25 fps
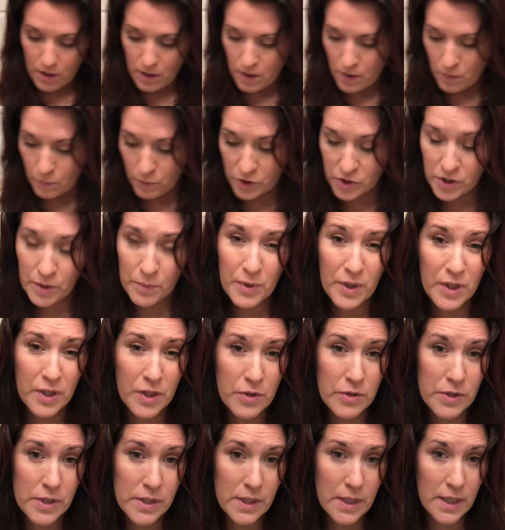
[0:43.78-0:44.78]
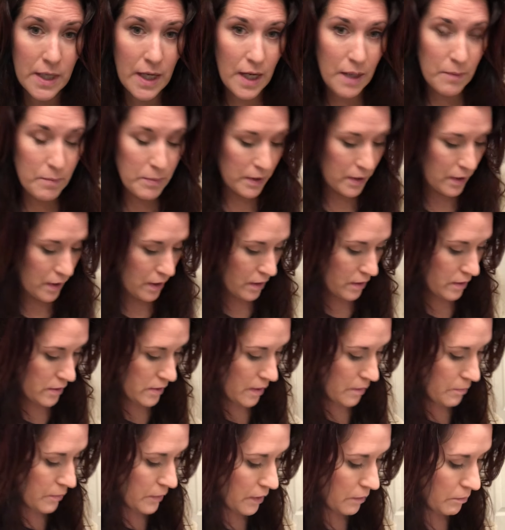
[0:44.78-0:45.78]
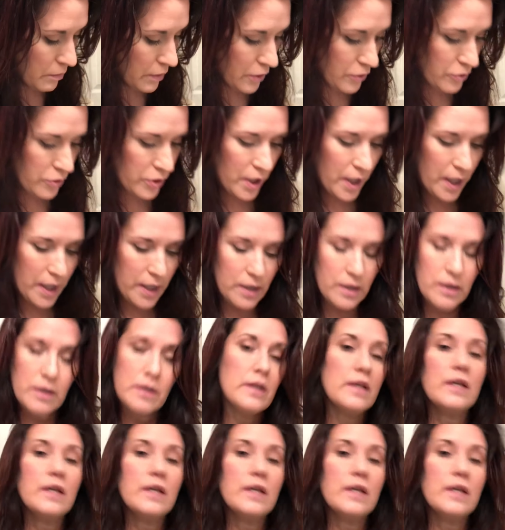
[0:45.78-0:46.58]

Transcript: which I'm going to use today because I'm going to blow dry.